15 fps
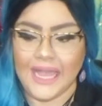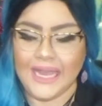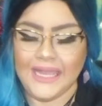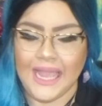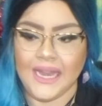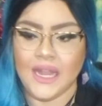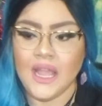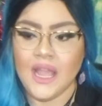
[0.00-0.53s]

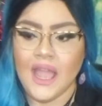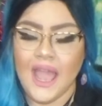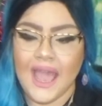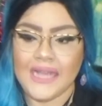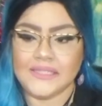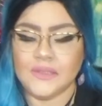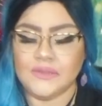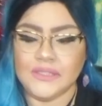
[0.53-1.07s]
Again,
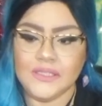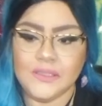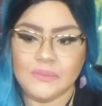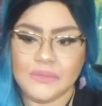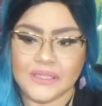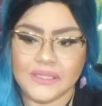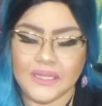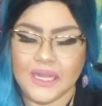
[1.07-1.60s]
as a single
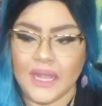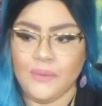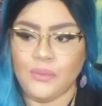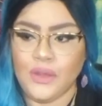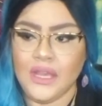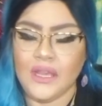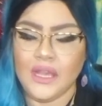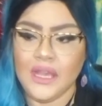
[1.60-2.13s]
mother, and
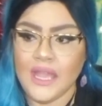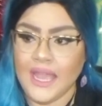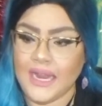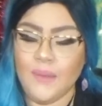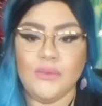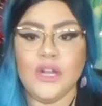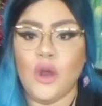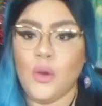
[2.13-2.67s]

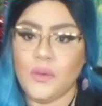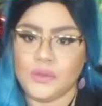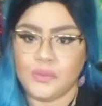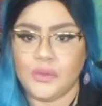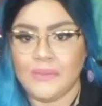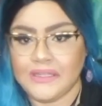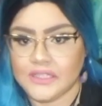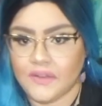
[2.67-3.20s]
I'm going to always
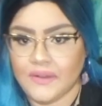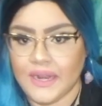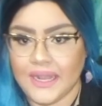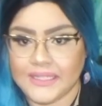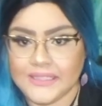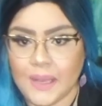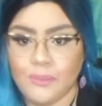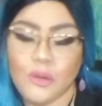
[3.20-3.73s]
put myself as an
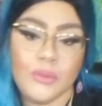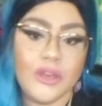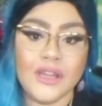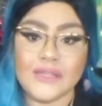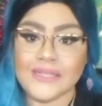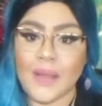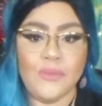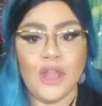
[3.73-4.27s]
example,
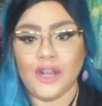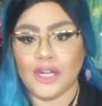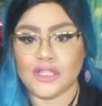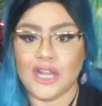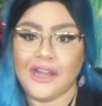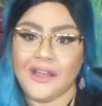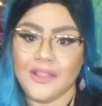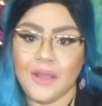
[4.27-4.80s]
because I'm not going to
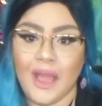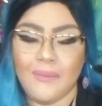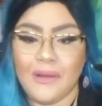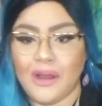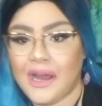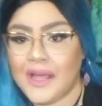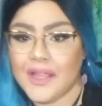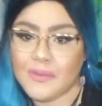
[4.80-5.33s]
talk
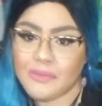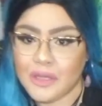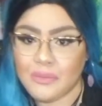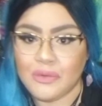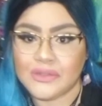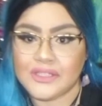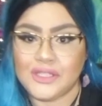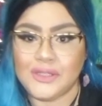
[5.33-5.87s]
about other
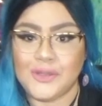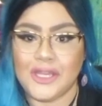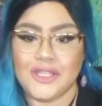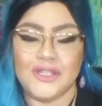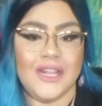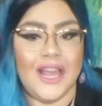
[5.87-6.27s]
people's situation.